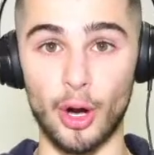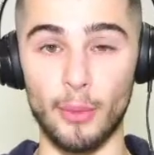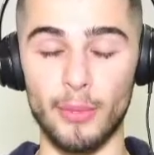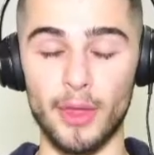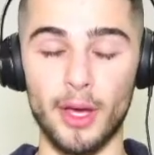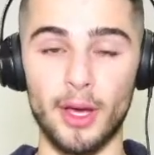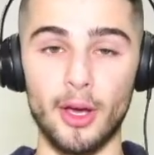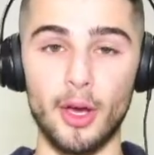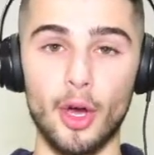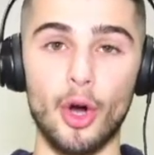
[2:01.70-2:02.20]

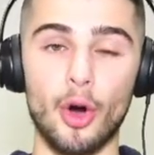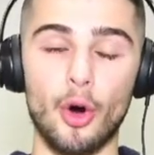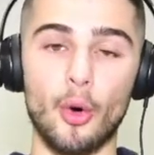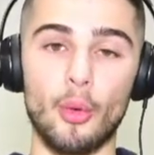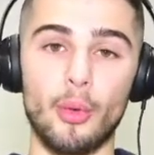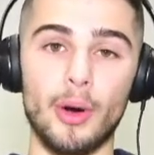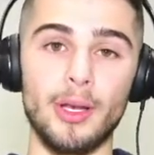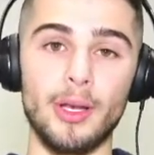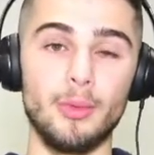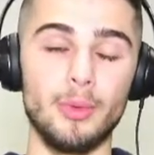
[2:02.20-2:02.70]
there
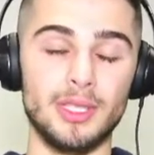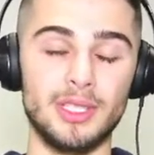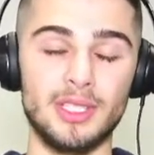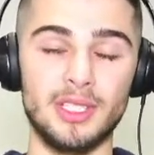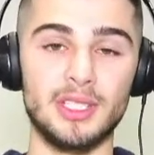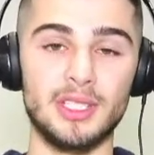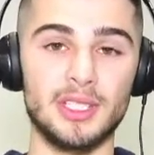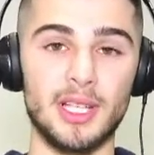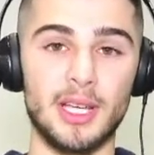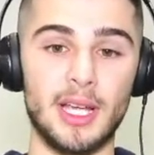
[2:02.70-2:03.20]
already, with
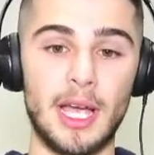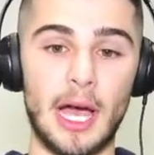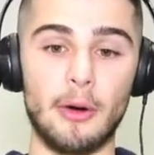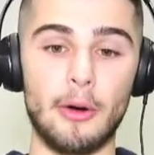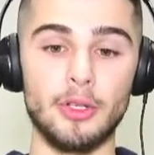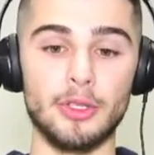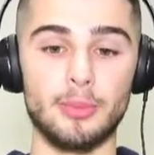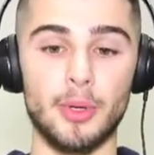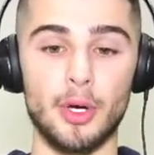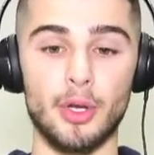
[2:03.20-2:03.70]
16
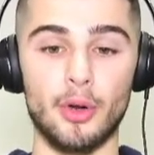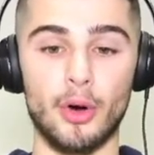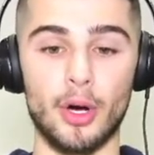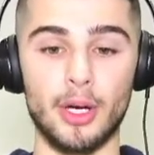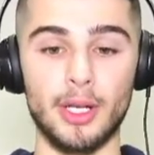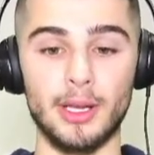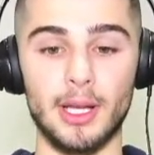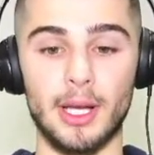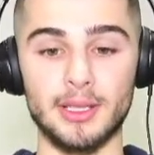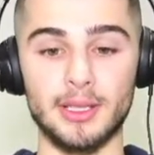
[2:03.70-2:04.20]
carries per
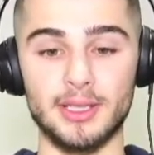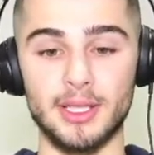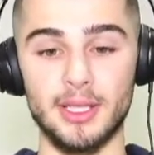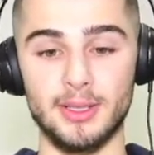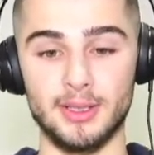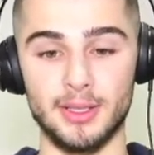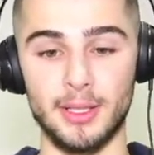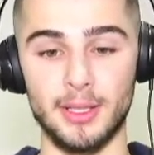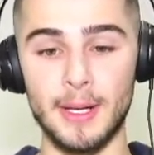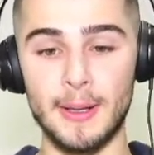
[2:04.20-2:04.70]
90 last
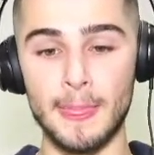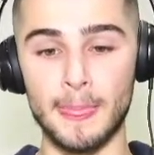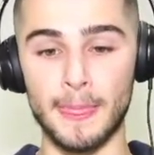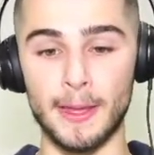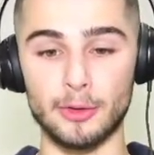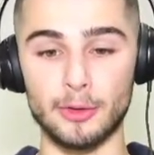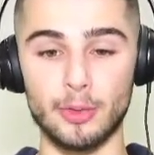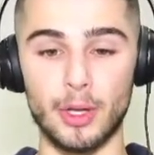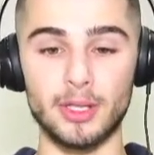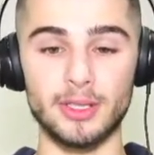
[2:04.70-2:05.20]
season,
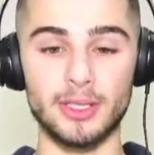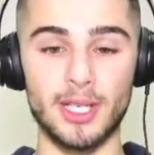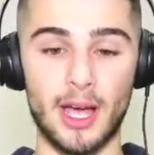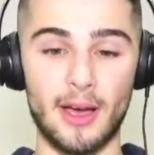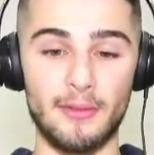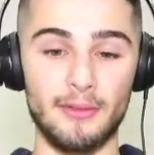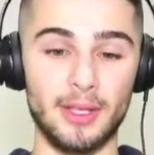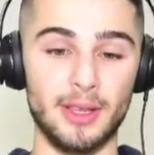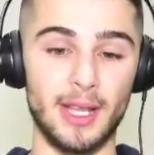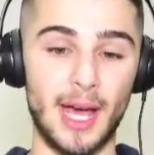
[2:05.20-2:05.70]
as well as
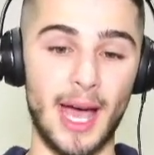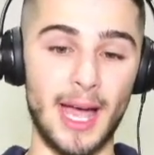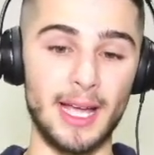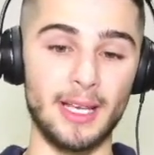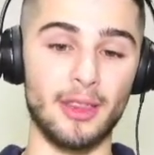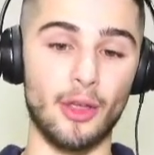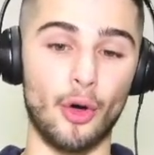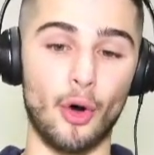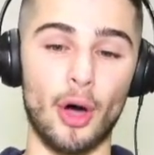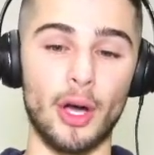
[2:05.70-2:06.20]
having the
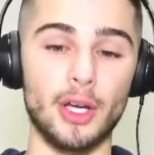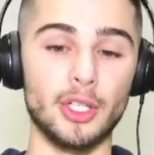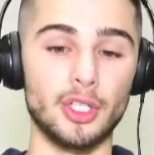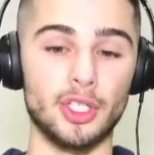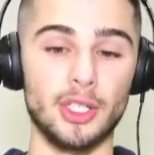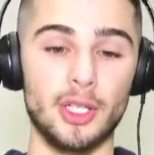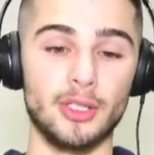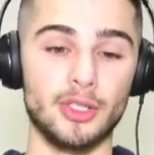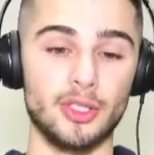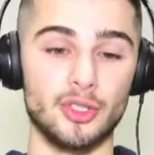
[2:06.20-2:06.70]
8th highest
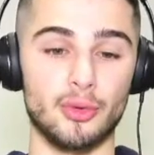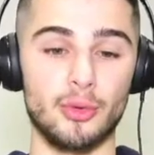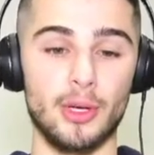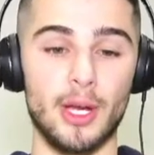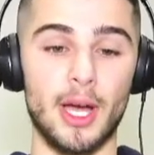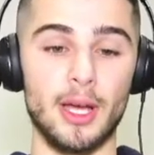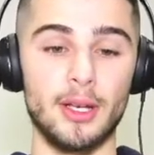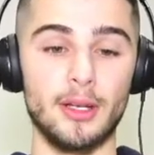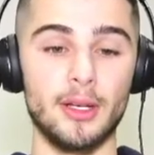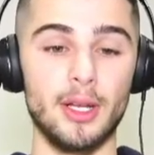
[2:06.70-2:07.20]
chances
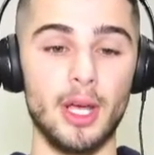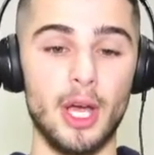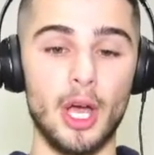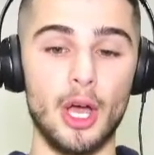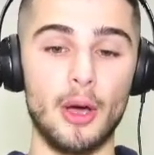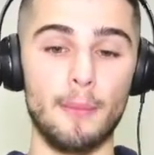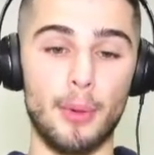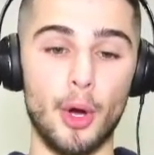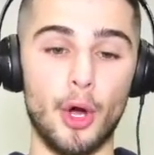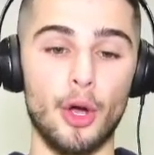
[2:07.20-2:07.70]
created
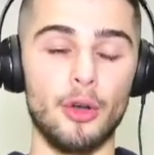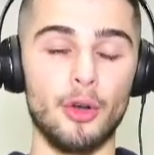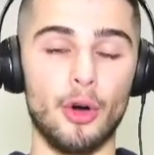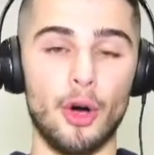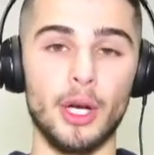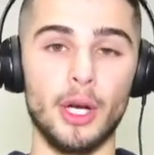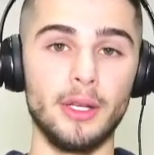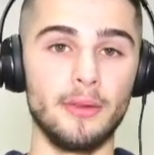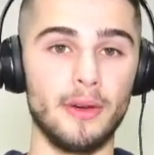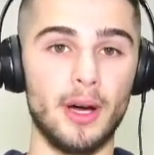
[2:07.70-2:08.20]
per
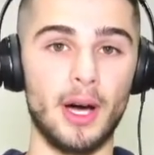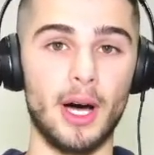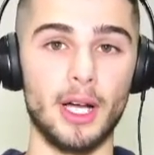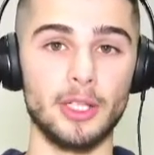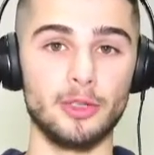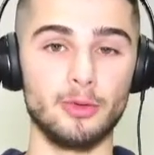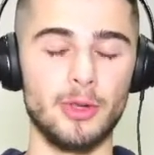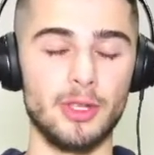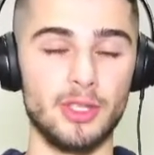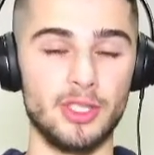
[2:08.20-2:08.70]
90 for
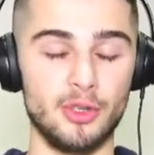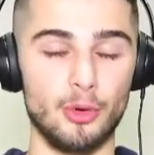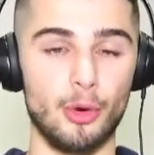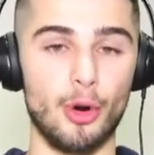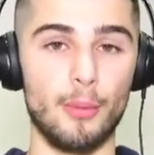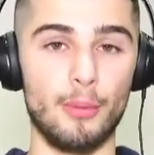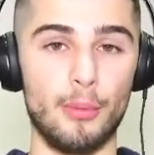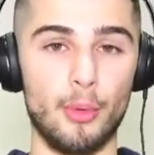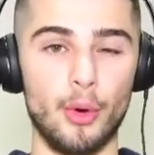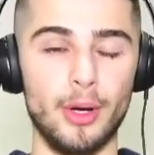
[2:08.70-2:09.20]
Hearts with
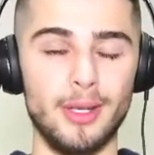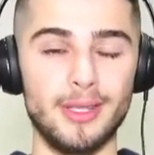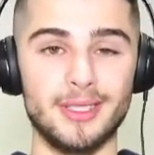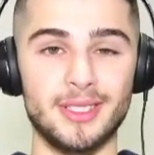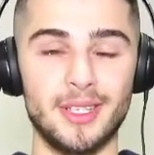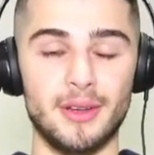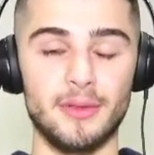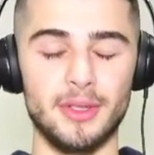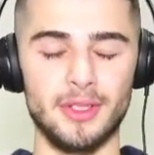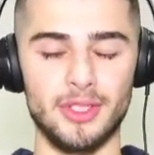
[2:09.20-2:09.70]

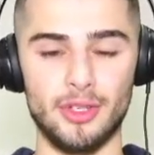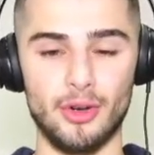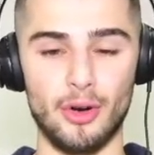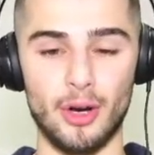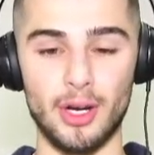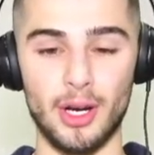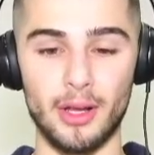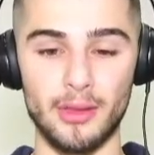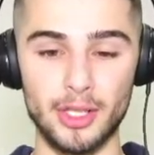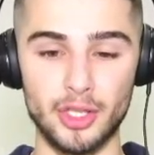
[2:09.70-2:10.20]
0.70.
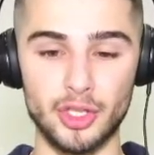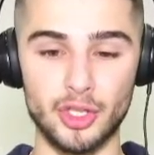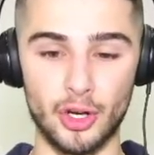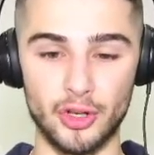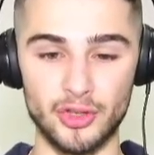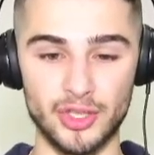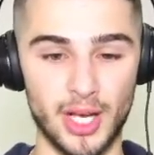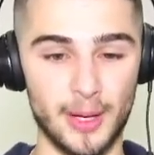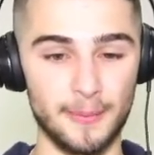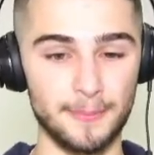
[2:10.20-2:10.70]
Now this
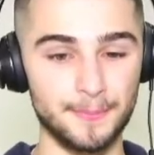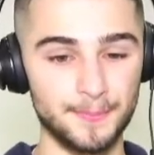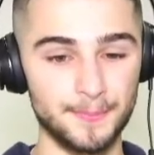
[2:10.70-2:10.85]
shows that